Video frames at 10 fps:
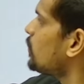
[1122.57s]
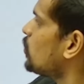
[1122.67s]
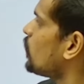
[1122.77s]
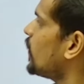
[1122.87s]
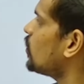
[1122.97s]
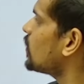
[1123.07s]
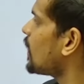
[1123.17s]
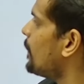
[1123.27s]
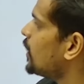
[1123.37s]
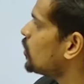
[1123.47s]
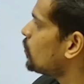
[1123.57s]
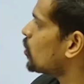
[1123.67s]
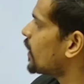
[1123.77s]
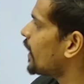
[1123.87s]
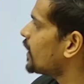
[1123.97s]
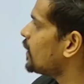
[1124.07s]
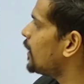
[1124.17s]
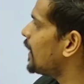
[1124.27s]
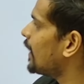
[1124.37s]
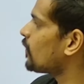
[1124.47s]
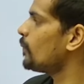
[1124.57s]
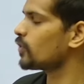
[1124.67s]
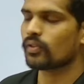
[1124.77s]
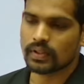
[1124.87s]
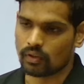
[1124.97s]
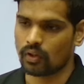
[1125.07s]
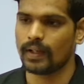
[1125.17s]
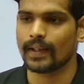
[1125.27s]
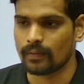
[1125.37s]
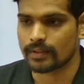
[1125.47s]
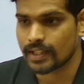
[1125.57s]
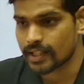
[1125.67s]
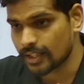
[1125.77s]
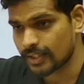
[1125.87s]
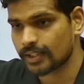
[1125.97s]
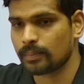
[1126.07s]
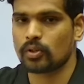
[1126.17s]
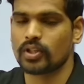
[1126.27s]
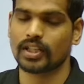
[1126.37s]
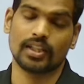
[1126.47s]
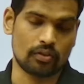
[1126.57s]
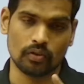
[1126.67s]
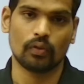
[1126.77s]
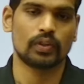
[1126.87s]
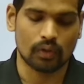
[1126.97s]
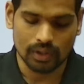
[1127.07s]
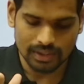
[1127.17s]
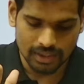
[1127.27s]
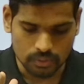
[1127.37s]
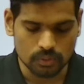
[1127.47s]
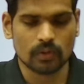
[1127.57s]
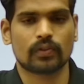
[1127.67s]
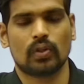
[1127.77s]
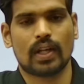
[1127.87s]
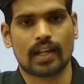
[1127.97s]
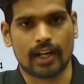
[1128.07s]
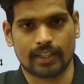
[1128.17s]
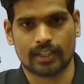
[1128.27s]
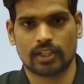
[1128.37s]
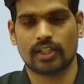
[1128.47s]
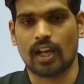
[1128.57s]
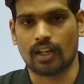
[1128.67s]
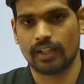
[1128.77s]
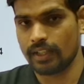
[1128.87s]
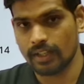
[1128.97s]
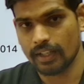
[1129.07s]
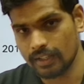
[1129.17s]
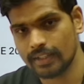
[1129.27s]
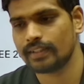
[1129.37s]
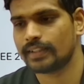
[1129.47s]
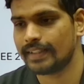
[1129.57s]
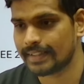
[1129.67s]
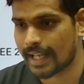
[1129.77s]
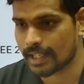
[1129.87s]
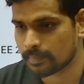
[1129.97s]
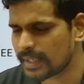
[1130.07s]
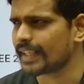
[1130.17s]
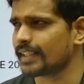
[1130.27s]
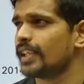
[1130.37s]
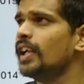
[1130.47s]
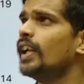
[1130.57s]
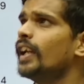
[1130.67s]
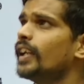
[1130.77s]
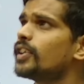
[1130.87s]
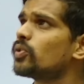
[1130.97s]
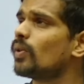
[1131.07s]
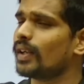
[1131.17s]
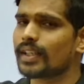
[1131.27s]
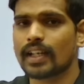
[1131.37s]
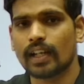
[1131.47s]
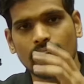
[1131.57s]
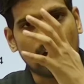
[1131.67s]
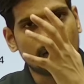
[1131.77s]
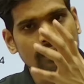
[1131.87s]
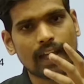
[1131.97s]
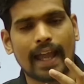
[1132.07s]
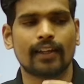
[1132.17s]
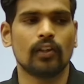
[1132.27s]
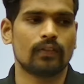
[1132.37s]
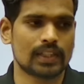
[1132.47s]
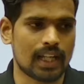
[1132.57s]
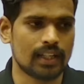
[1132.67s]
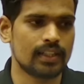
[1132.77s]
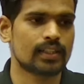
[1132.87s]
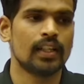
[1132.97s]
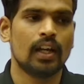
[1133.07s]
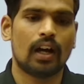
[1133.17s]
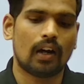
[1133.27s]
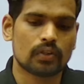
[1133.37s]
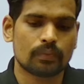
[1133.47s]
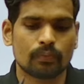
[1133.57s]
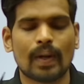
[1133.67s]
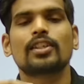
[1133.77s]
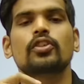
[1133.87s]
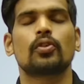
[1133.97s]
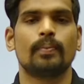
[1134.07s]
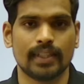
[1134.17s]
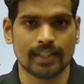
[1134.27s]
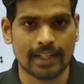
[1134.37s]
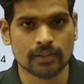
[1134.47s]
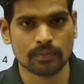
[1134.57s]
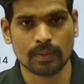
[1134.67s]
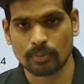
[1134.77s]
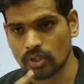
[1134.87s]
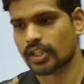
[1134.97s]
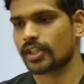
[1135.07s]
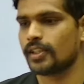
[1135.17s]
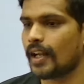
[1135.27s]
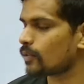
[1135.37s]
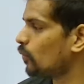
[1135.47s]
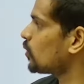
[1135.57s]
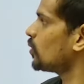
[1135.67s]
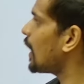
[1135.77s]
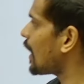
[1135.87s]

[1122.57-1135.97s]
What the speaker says: above windows are meant to protect the building from which of the following? Obviously, chhajjas are projections. So, what is the use of solar architecture in designing buildings? It is to understand how the angle of the sun is, how much should be the length of the projection. That's what solar